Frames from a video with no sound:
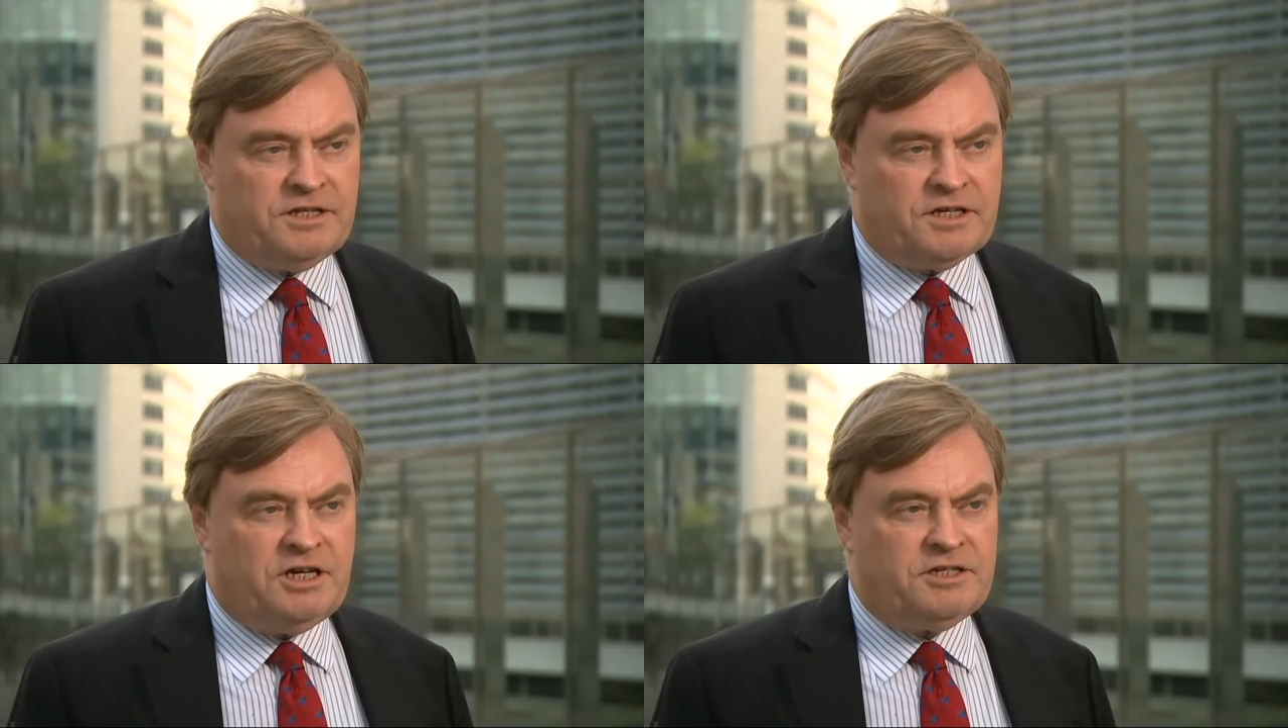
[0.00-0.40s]
in
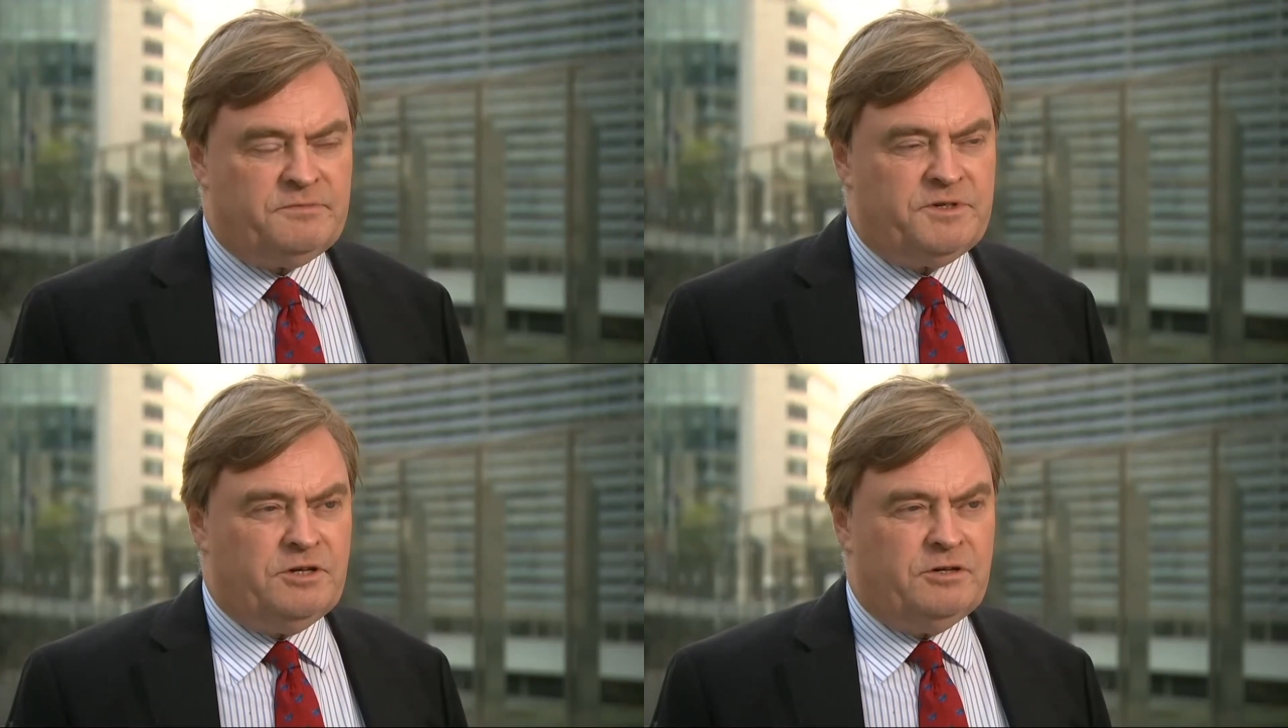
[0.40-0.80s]
the
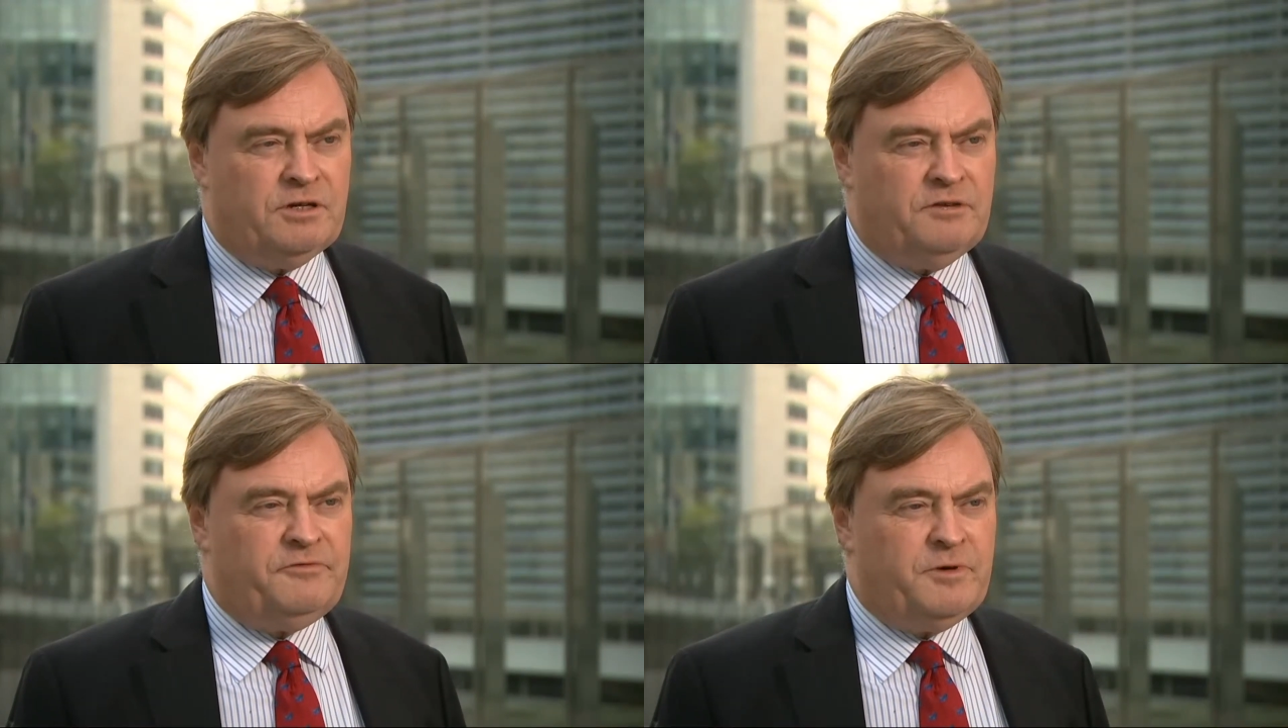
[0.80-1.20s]
customs
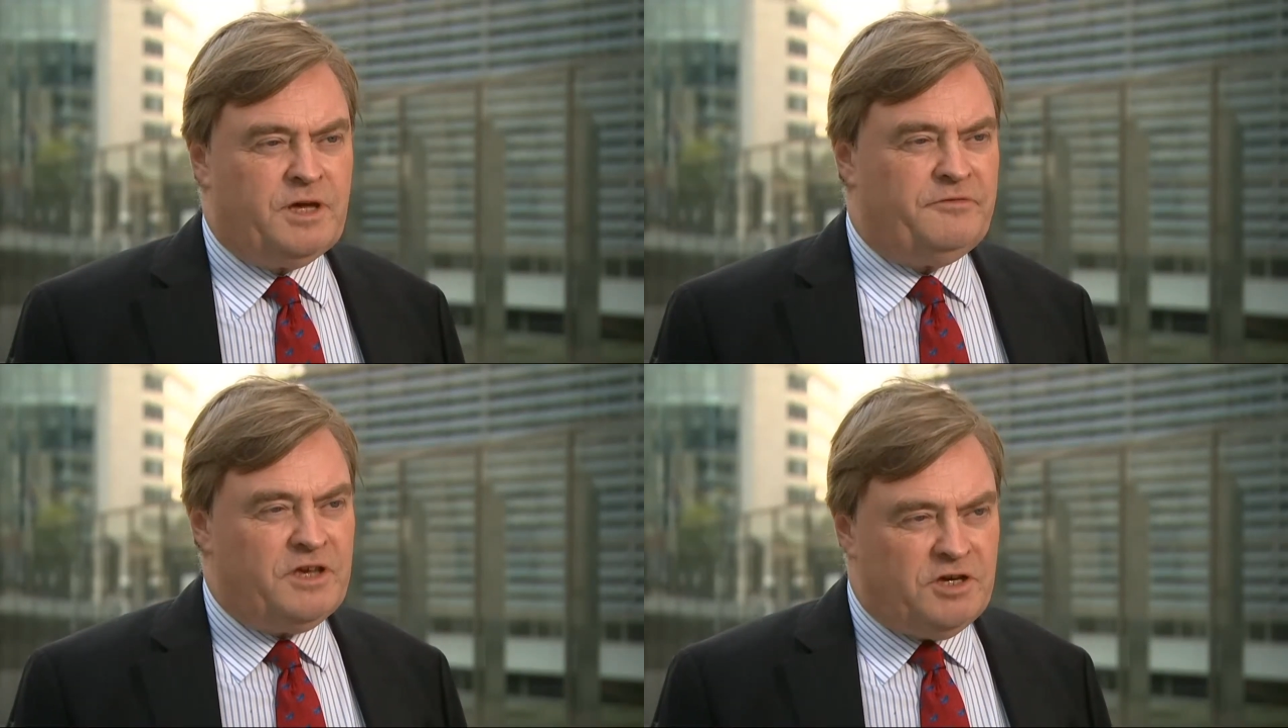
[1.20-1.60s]
union, if we
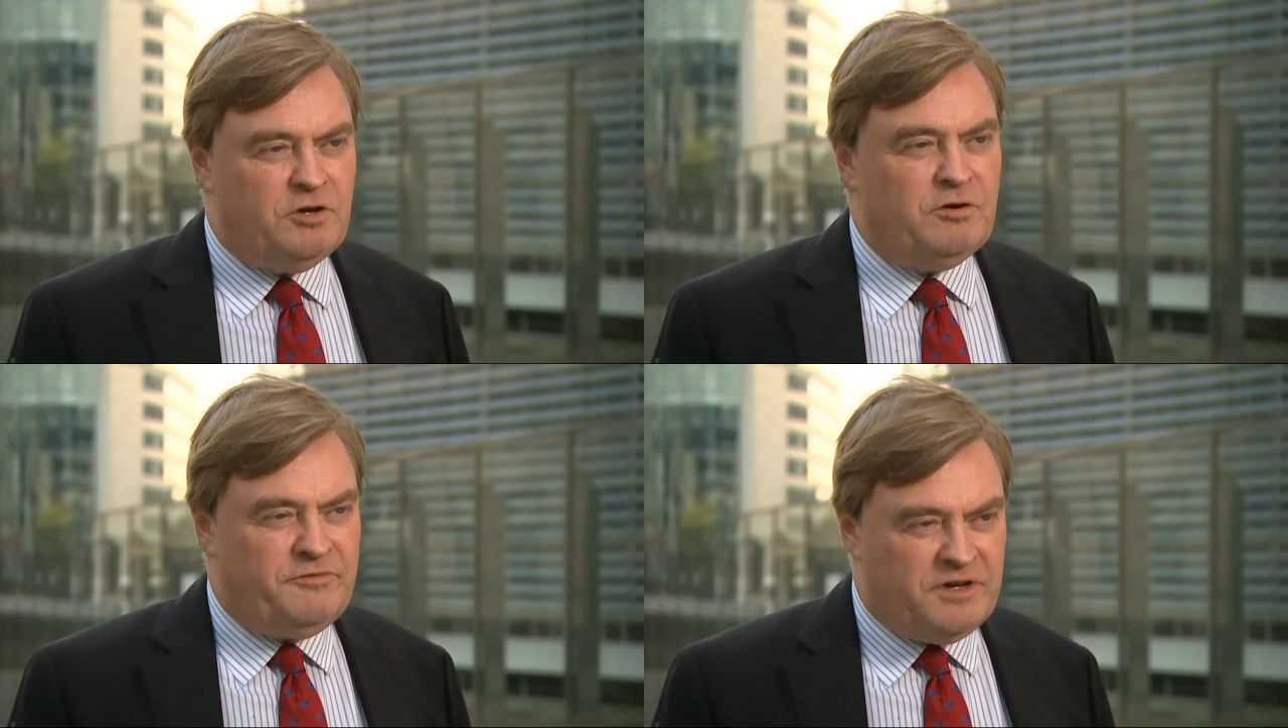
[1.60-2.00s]
give the
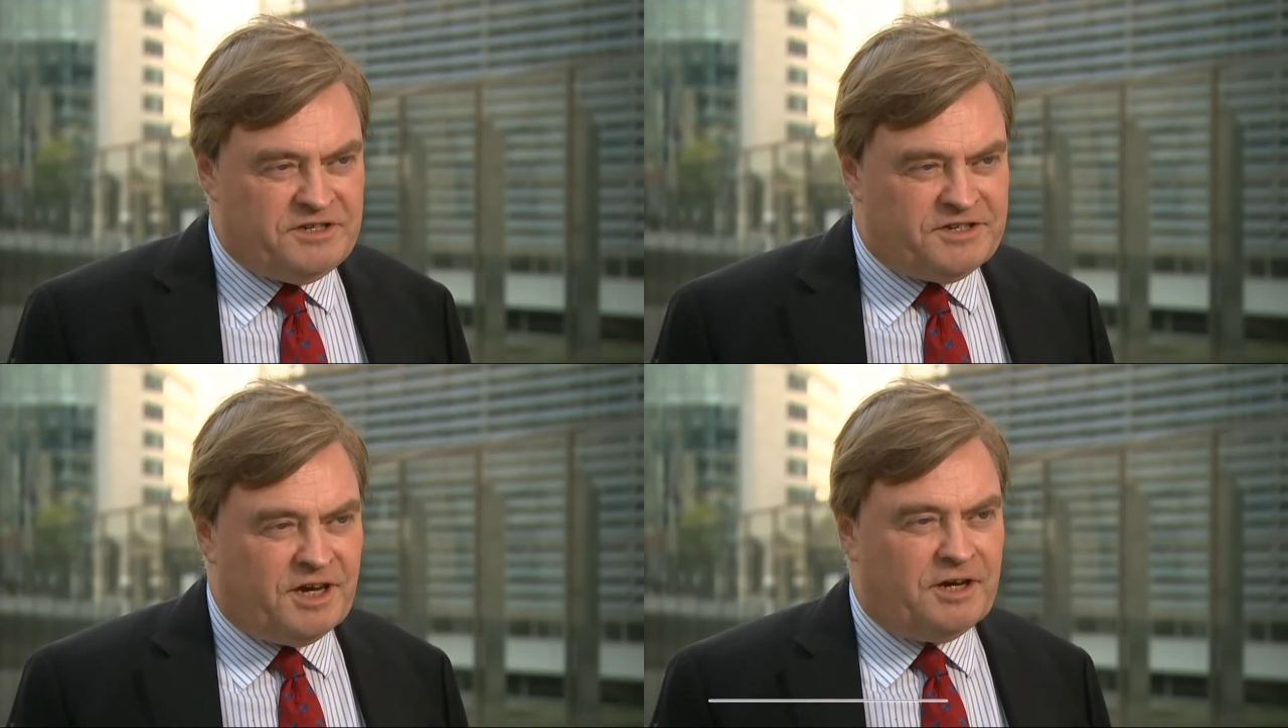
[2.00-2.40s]
EU a
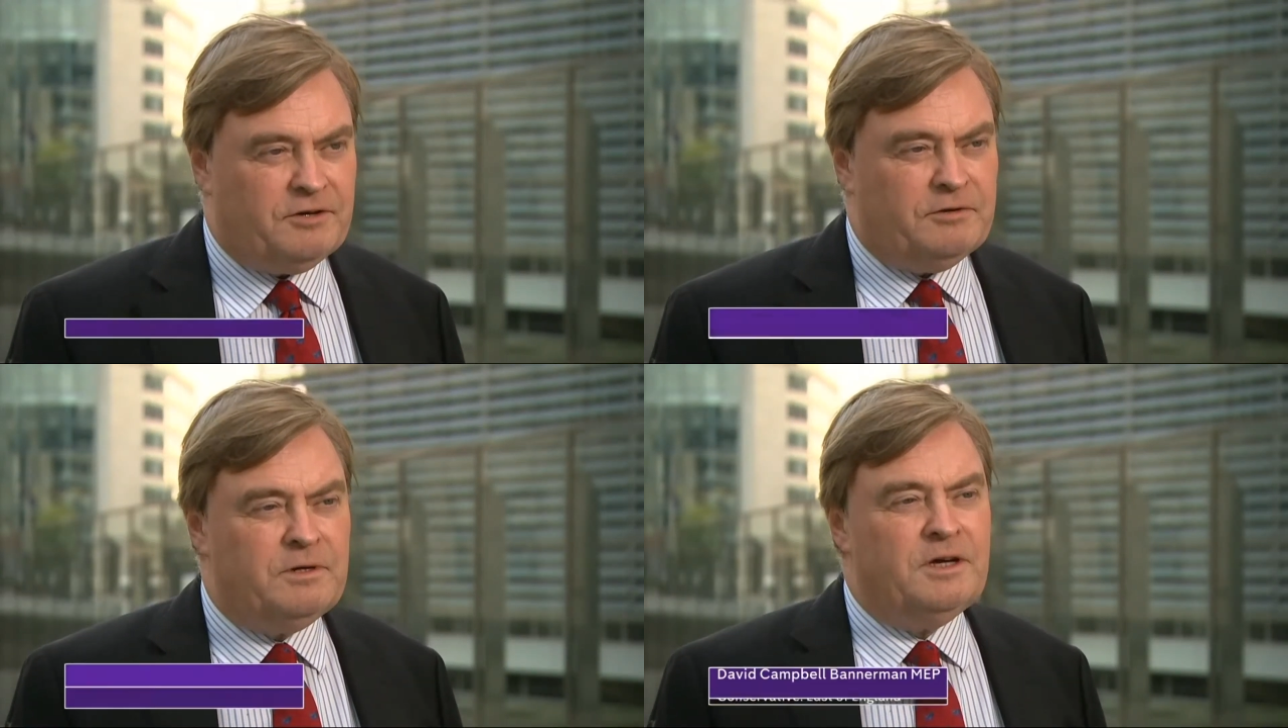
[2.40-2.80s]

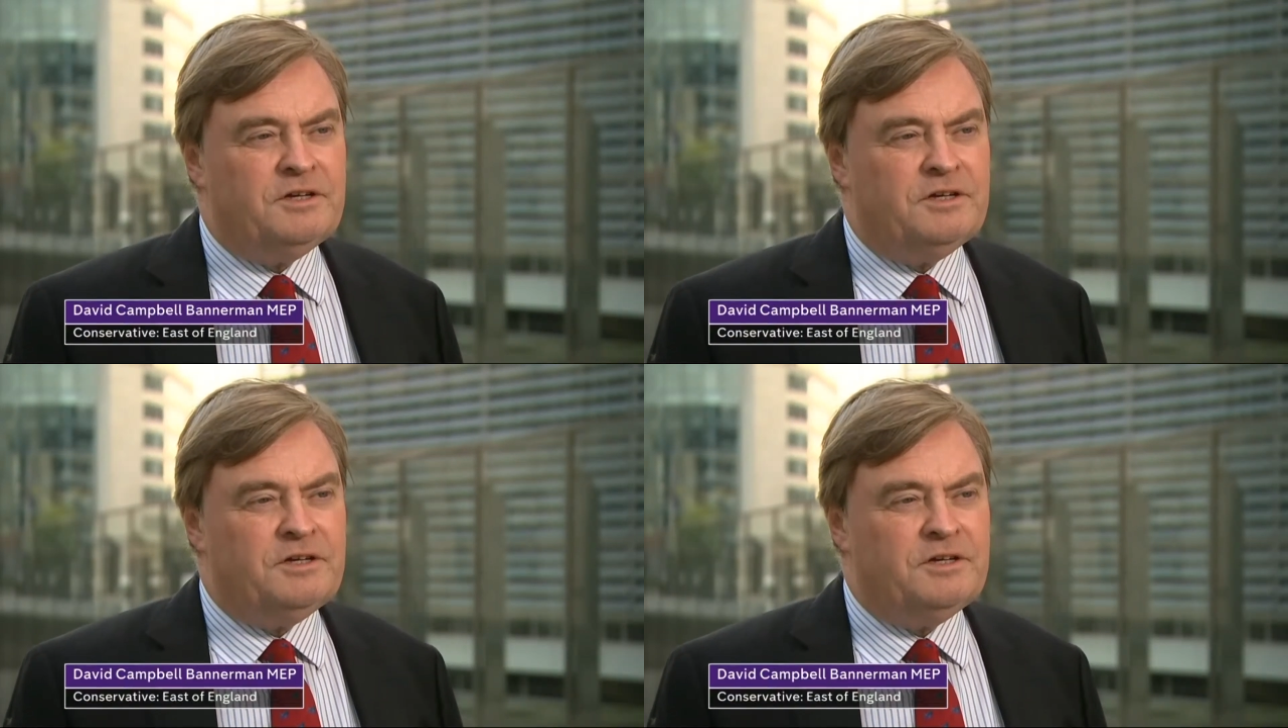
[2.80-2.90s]
veto